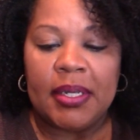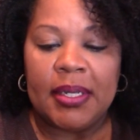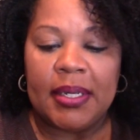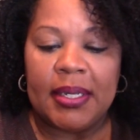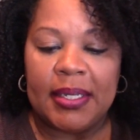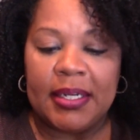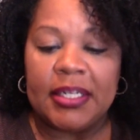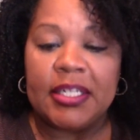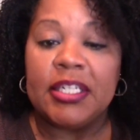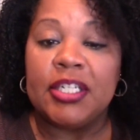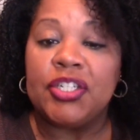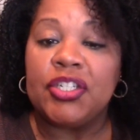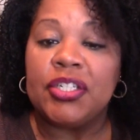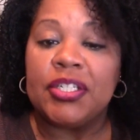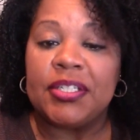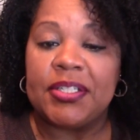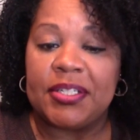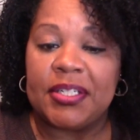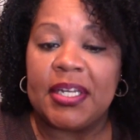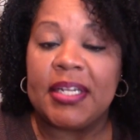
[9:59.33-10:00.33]
In addition to
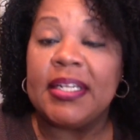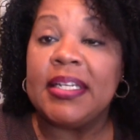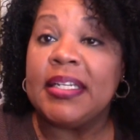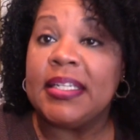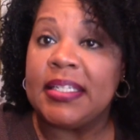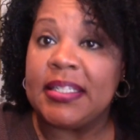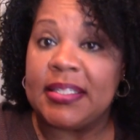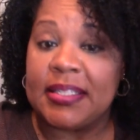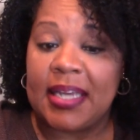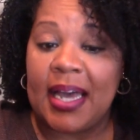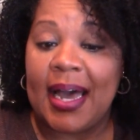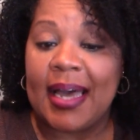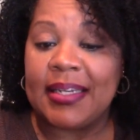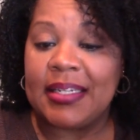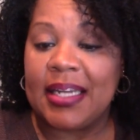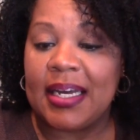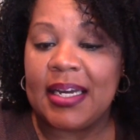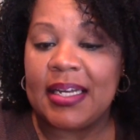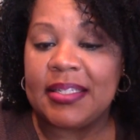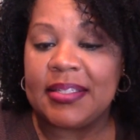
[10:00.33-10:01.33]
studying these
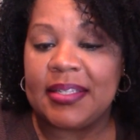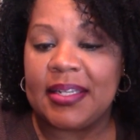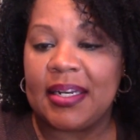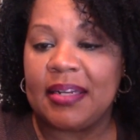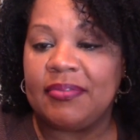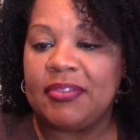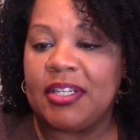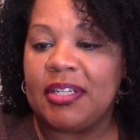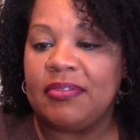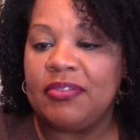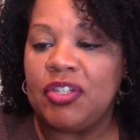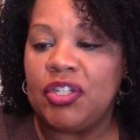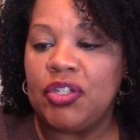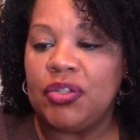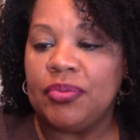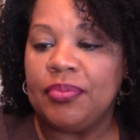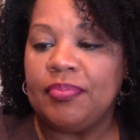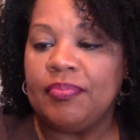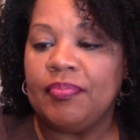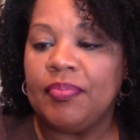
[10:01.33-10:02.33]
guidelines that I've given
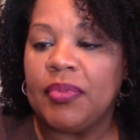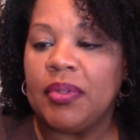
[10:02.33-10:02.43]
you,